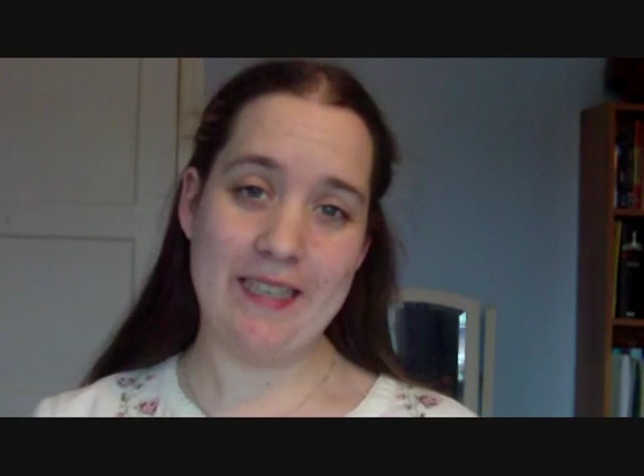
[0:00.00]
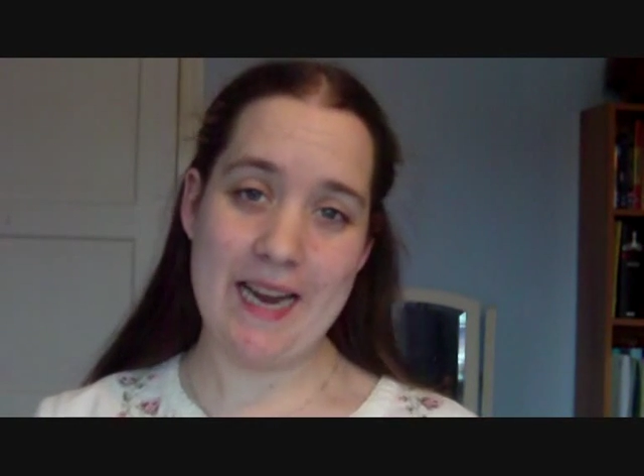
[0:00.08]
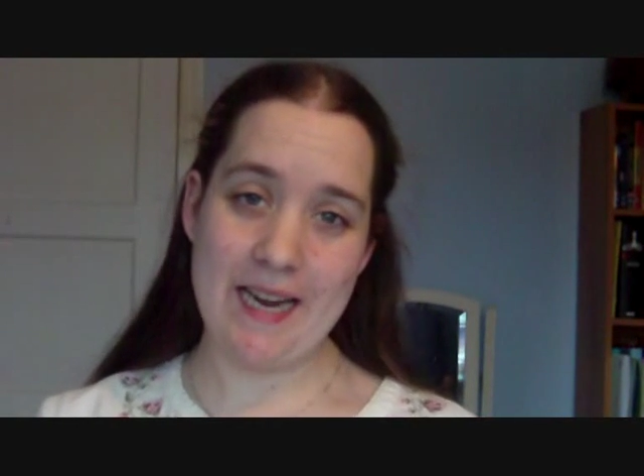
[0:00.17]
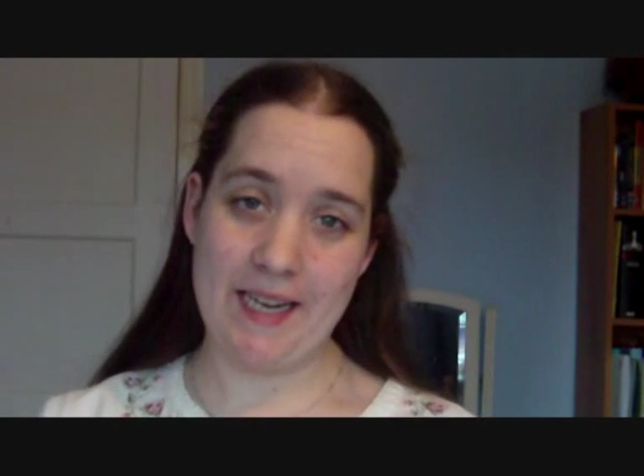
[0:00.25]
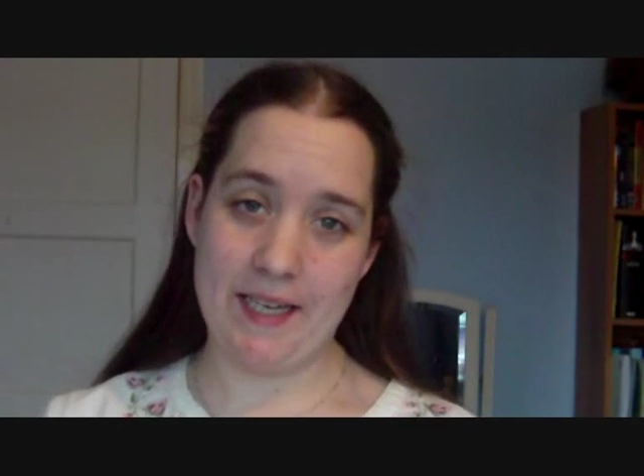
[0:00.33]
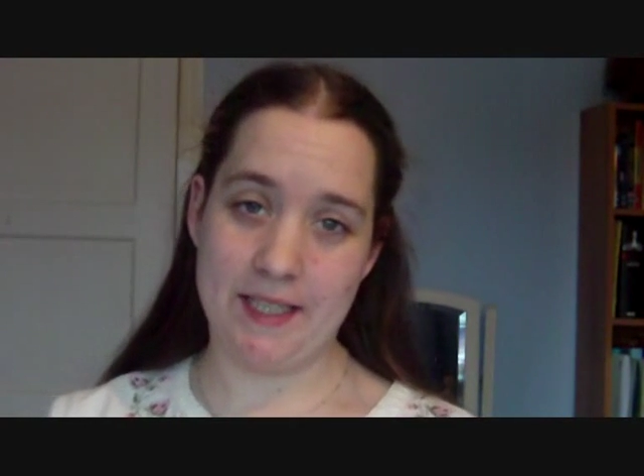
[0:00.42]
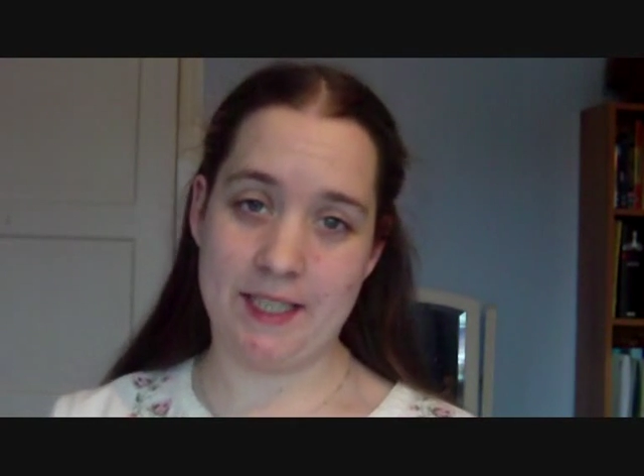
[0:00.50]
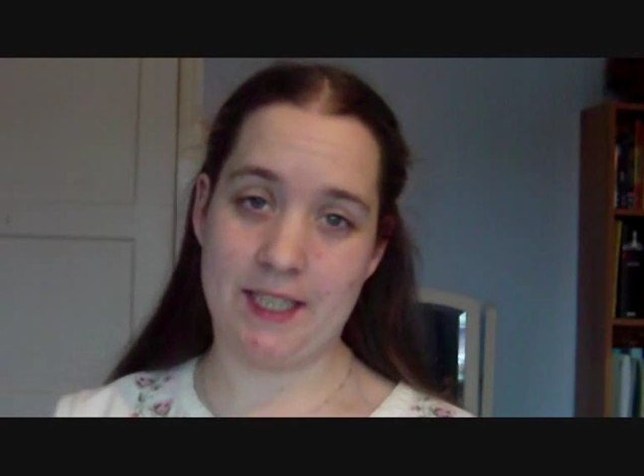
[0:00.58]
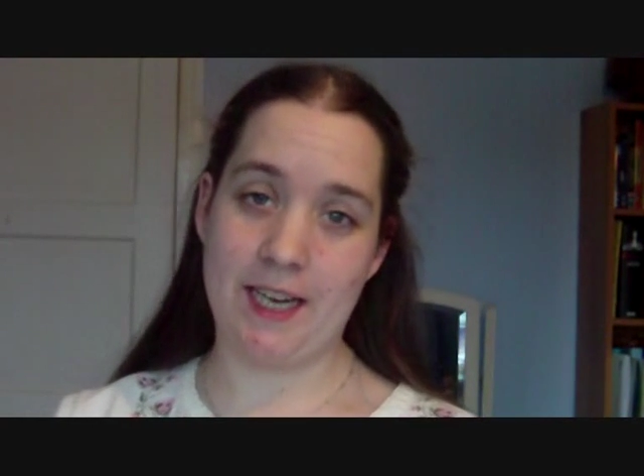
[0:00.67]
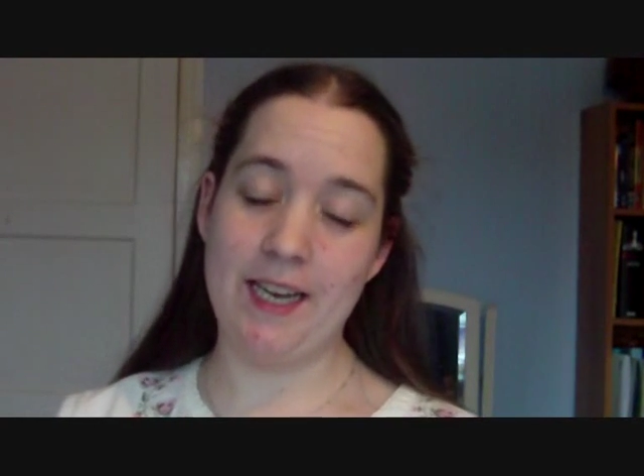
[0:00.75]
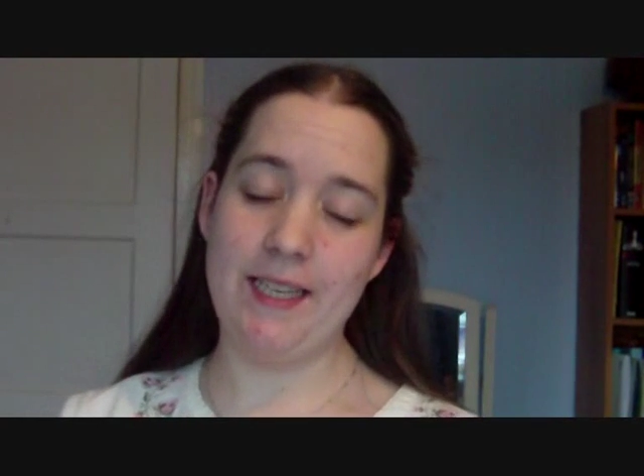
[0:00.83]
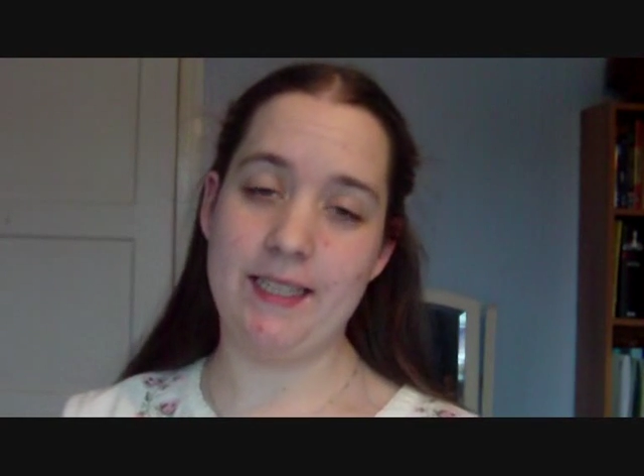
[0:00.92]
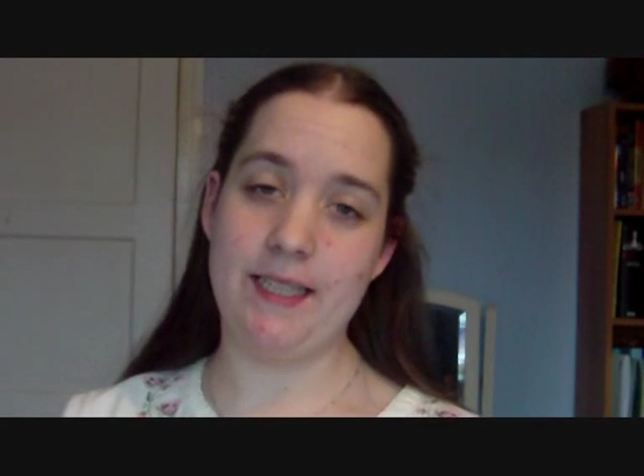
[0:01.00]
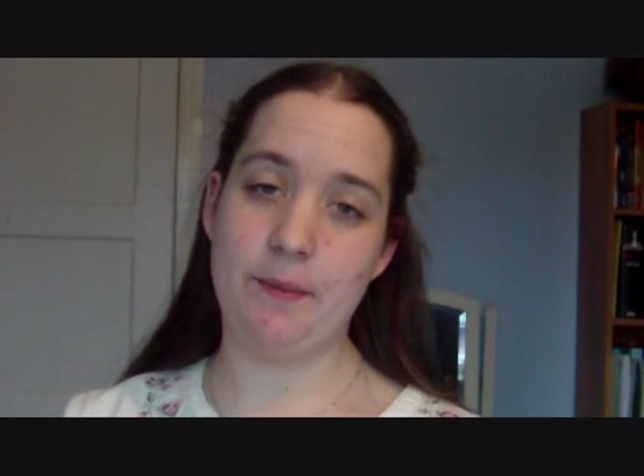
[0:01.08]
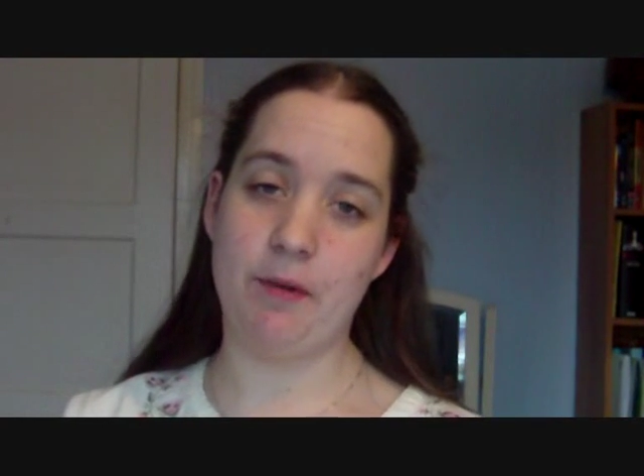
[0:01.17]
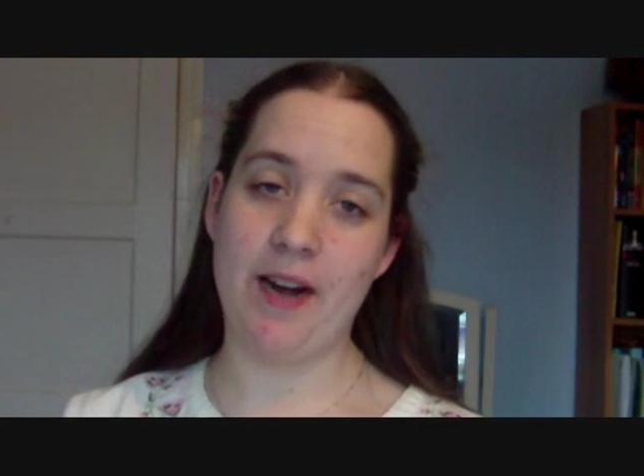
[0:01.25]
Dany's Khaleesi